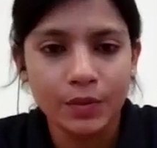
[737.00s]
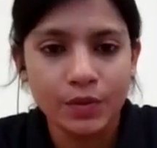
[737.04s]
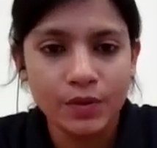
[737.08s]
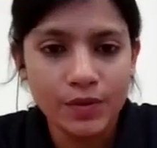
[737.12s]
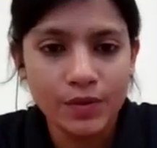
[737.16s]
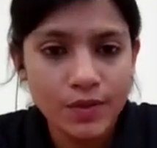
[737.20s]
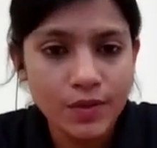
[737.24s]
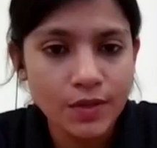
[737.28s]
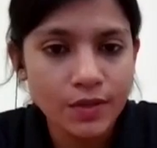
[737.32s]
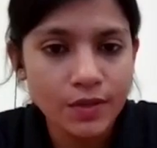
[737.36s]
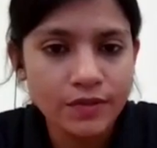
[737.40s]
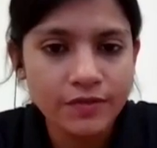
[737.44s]

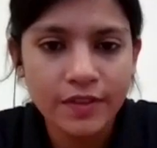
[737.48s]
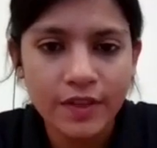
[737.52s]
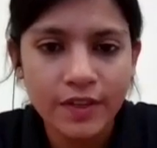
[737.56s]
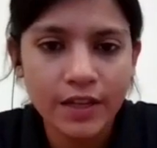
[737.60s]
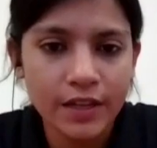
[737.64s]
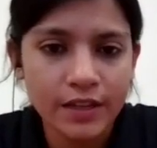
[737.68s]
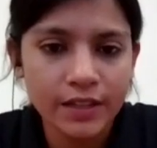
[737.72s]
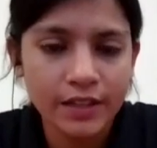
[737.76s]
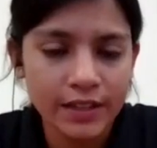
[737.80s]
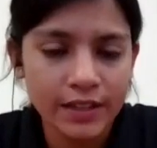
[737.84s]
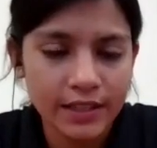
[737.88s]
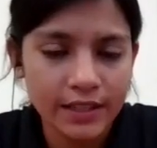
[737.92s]
so
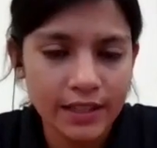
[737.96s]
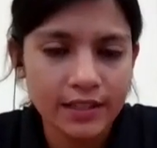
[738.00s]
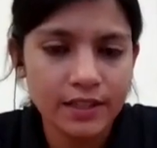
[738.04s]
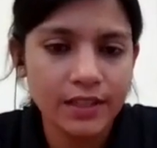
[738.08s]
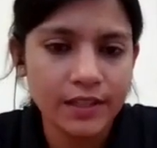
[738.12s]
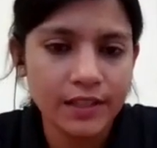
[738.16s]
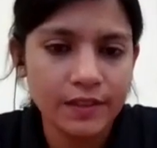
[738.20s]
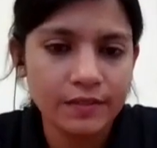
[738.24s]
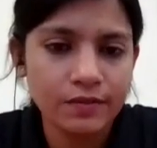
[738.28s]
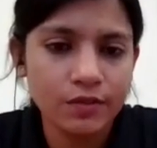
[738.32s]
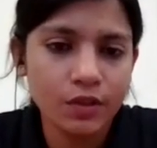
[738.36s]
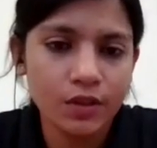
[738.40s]
far
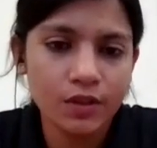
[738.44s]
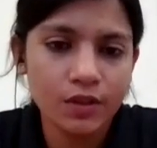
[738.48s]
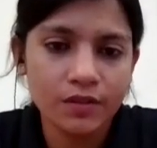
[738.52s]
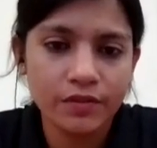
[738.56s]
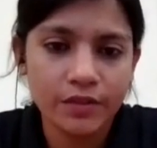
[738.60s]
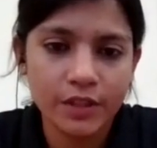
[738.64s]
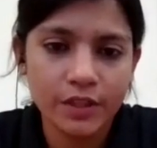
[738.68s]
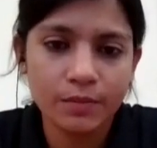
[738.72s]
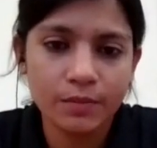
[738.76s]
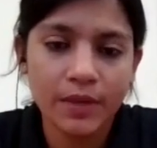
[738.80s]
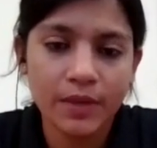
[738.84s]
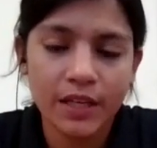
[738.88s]
directly involved
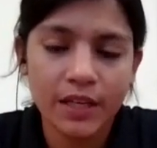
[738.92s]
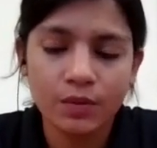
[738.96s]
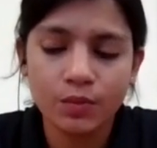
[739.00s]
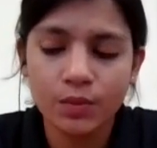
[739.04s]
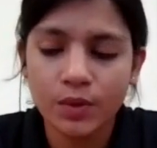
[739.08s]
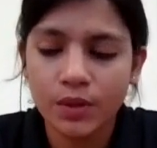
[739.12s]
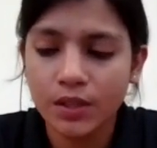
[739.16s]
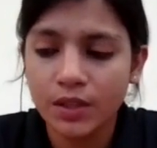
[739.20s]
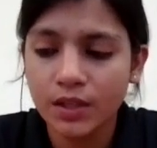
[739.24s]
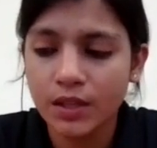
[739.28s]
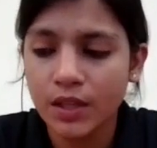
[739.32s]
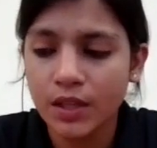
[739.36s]
with my
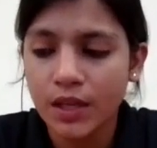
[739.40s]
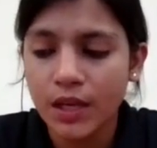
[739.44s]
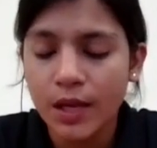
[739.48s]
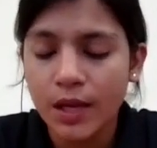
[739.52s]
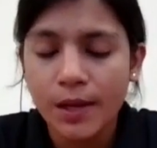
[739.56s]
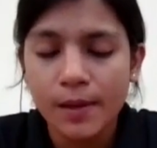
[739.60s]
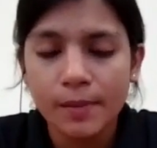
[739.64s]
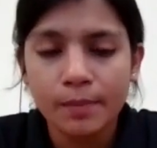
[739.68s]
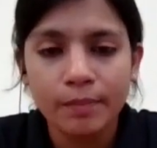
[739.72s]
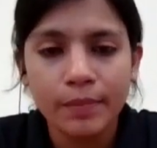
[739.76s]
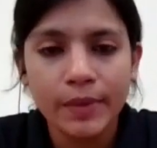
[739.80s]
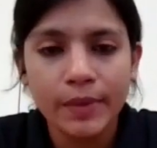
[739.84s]
work,
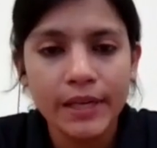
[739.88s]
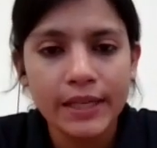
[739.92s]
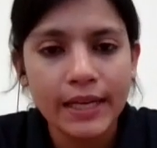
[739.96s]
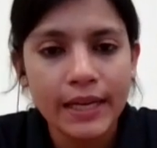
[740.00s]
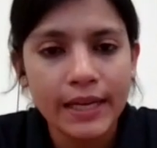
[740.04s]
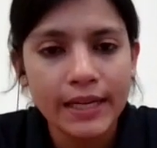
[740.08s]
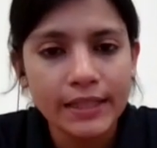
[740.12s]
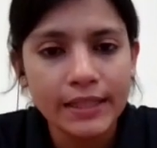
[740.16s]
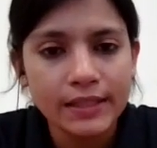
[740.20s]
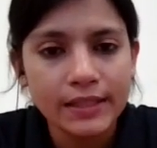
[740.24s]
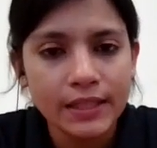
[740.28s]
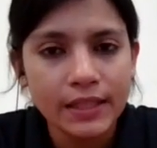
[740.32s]
but
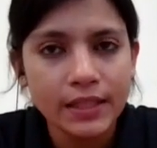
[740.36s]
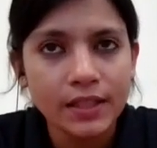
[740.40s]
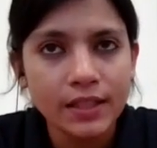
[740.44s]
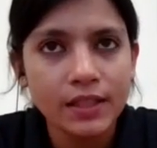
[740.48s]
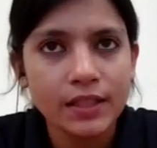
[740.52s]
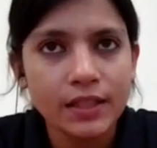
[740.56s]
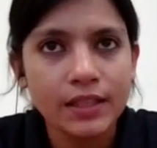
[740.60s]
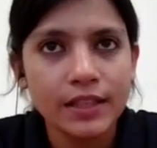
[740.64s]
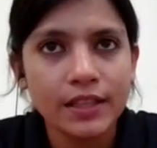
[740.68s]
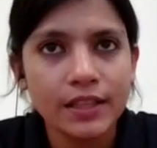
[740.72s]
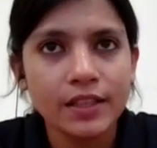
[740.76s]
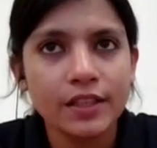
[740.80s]
I
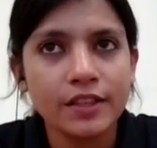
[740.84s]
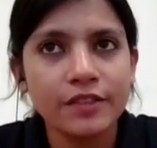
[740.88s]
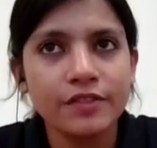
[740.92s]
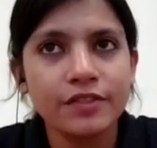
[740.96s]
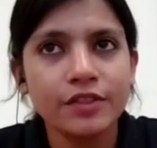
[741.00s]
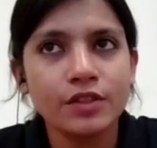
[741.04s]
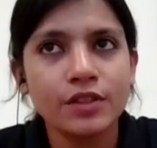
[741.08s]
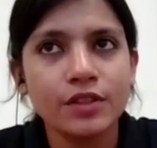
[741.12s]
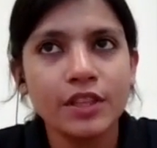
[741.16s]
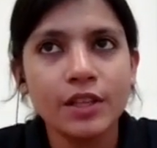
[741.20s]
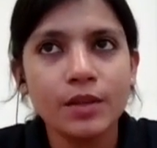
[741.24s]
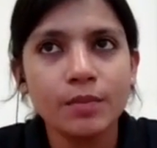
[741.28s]
think if
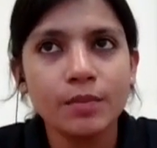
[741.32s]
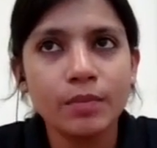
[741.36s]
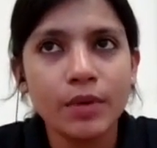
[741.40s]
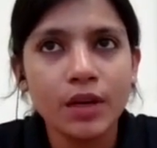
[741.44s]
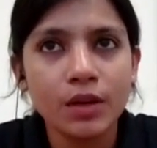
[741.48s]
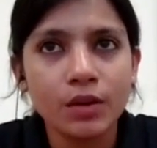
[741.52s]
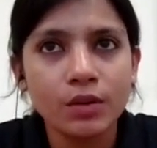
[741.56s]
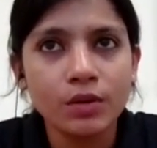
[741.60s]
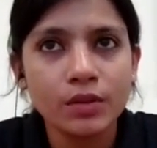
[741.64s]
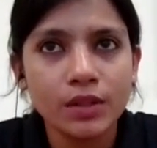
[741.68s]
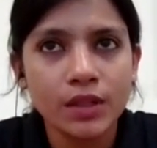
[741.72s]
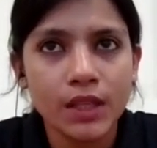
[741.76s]
you think
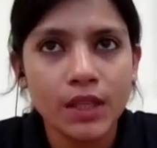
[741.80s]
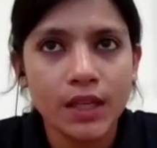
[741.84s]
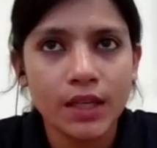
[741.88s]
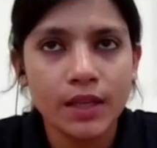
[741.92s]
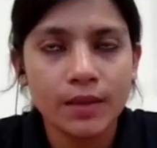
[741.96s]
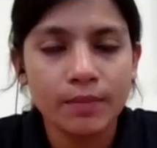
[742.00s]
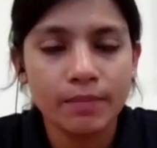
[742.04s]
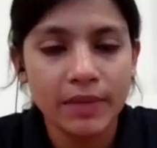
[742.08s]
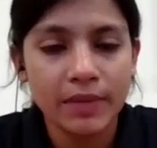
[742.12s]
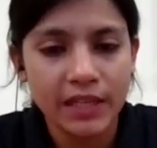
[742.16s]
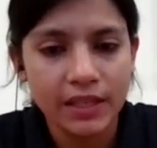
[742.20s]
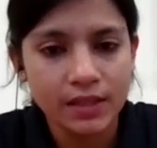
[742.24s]
about
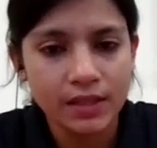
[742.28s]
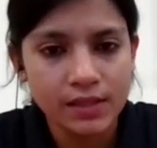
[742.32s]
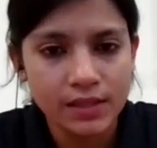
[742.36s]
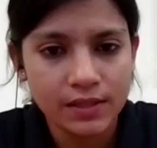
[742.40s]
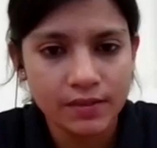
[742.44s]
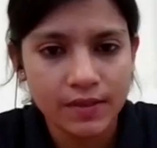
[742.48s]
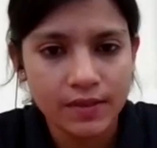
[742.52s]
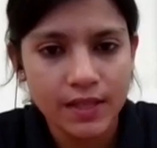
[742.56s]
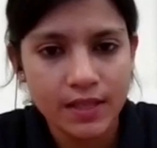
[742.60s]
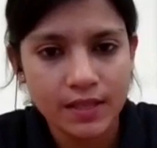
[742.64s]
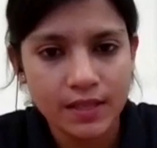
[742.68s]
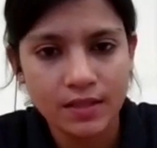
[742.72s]
medical
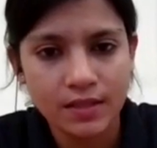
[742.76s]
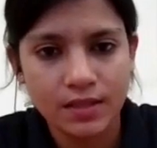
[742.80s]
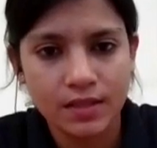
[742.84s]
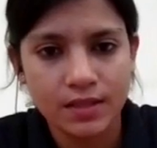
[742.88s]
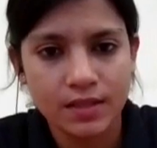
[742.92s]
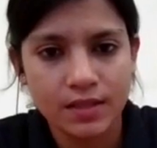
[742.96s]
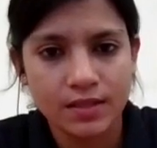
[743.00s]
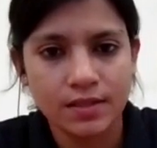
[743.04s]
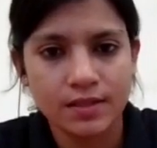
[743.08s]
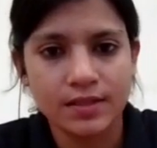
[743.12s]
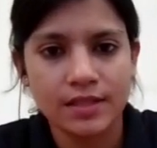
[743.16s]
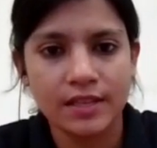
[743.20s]

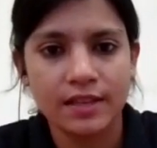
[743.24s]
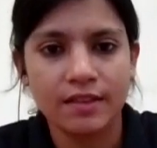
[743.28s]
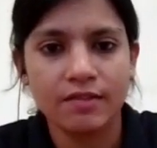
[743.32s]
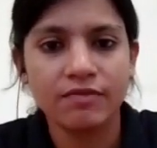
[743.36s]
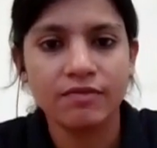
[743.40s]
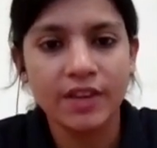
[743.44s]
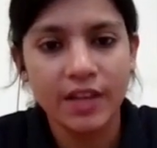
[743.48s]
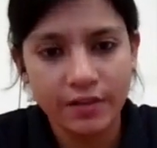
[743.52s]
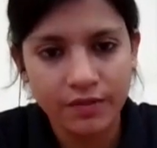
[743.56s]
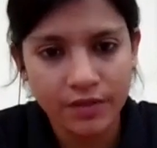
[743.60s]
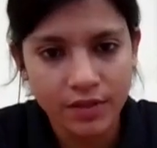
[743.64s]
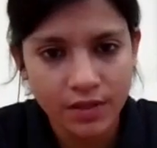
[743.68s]
devices, say
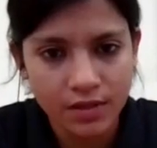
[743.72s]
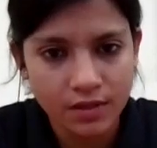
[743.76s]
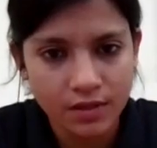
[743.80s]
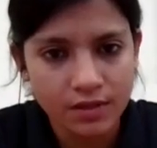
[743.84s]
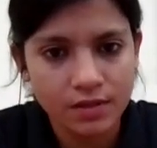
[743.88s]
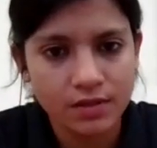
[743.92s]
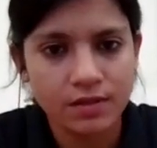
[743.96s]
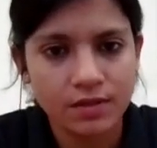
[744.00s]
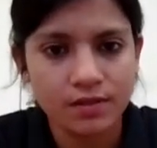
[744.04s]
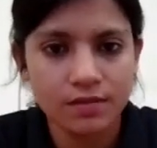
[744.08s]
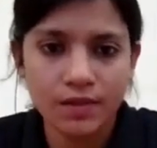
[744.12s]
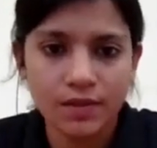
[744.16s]
5
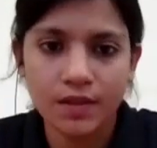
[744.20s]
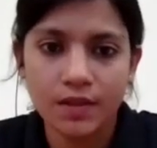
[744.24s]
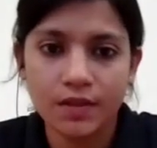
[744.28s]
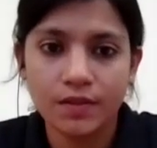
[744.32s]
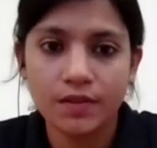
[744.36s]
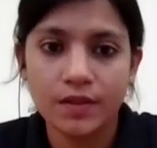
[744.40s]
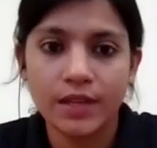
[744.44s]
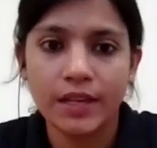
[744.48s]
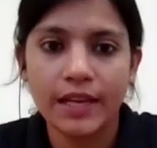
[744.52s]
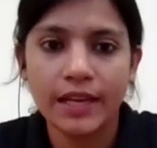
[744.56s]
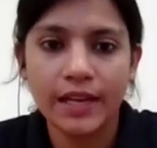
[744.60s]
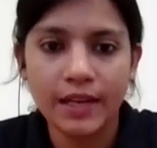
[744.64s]
years,
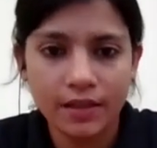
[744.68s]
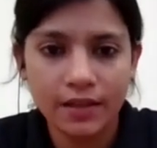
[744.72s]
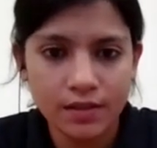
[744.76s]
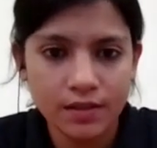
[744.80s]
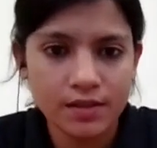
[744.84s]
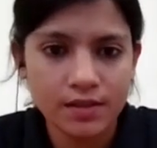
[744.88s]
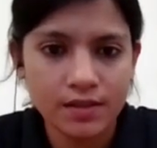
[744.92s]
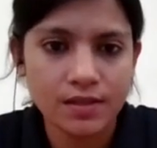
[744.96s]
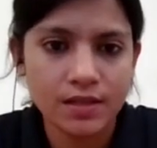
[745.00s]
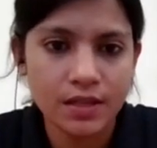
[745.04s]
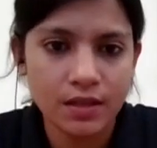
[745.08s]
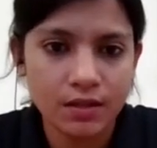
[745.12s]
8
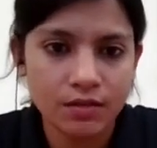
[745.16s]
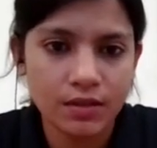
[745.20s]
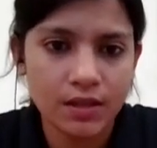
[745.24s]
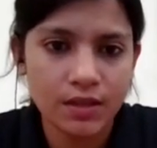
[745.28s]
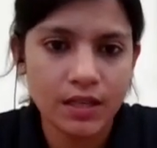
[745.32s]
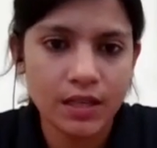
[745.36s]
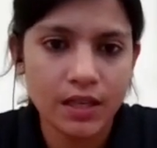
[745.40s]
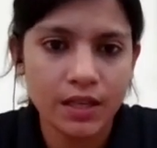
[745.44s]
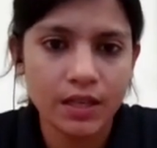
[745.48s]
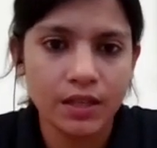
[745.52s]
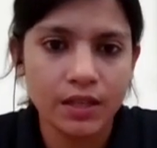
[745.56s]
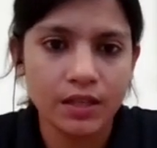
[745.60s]
years down the
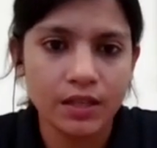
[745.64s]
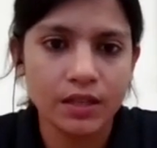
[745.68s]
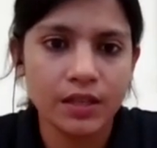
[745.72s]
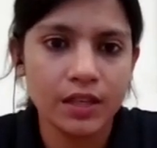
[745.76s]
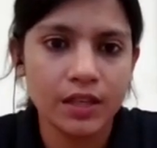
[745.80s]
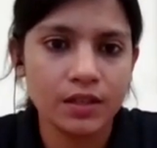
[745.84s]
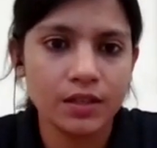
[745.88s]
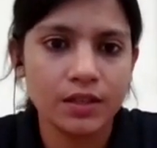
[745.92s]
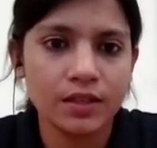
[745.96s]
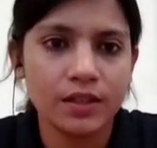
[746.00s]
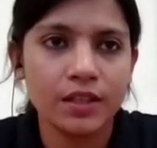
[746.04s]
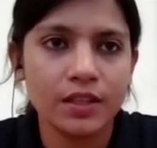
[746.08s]
line,
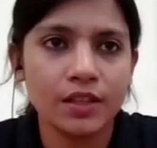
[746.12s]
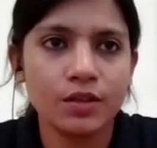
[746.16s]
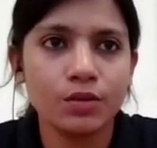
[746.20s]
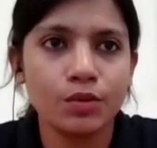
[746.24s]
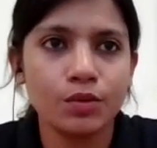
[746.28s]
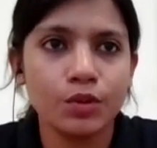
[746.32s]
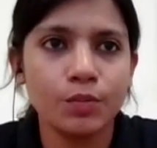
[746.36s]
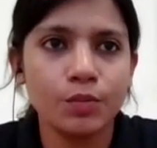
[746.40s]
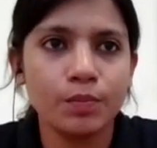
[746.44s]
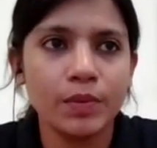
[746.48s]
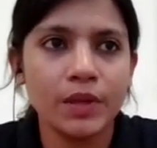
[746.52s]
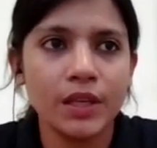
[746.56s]
they're
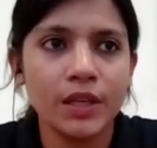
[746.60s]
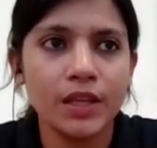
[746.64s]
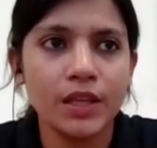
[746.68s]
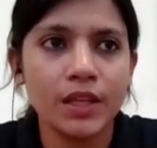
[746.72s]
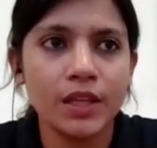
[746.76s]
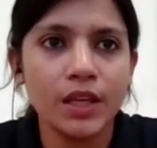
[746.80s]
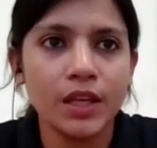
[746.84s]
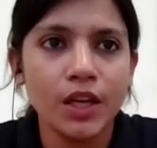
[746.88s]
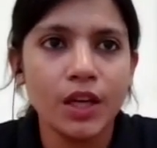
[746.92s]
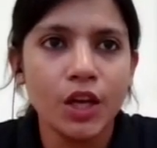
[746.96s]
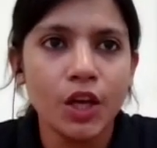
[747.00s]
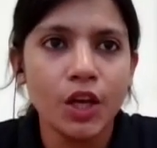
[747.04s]
going to
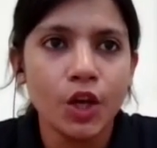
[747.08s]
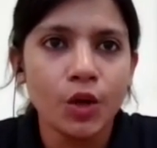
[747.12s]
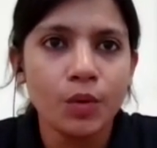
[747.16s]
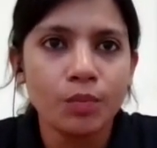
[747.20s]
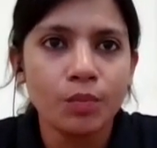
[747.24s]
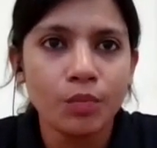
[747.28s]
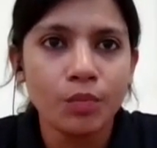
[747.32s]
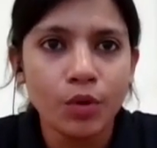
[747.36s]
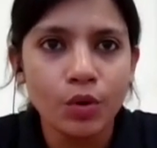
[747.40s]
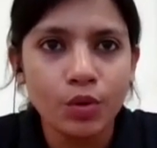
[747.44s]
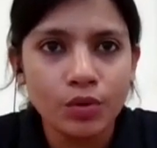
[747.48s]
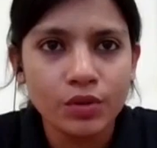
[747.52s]
be
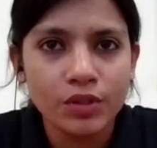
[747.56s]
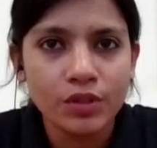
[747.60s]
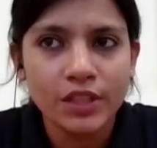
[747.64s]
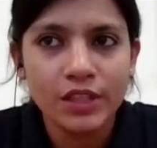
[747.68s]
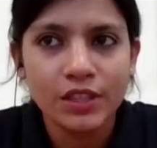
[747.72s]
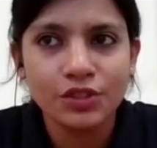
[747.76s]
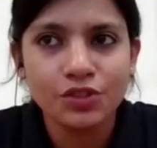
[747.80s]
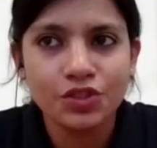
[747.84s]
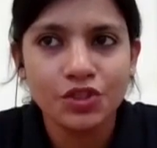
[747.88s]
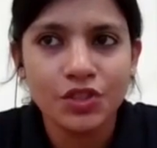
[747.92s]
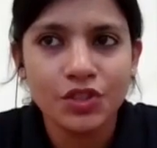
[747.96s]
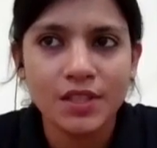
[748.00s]
more
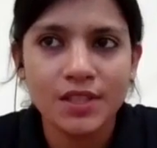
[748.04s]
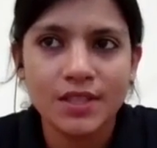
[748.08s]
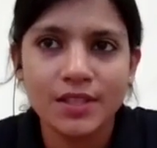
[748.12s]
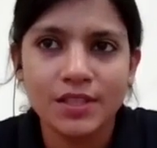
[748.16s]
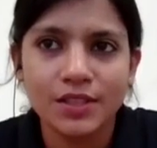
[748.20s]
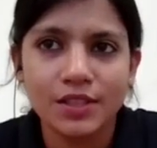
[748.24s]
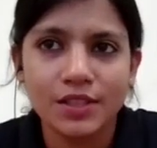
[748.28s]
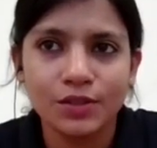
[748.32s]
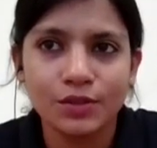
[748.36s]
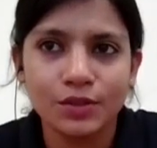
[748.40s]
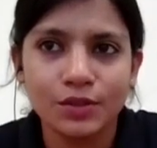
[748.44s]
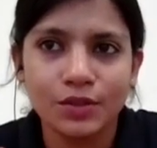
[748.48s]
than
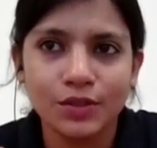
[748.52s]
just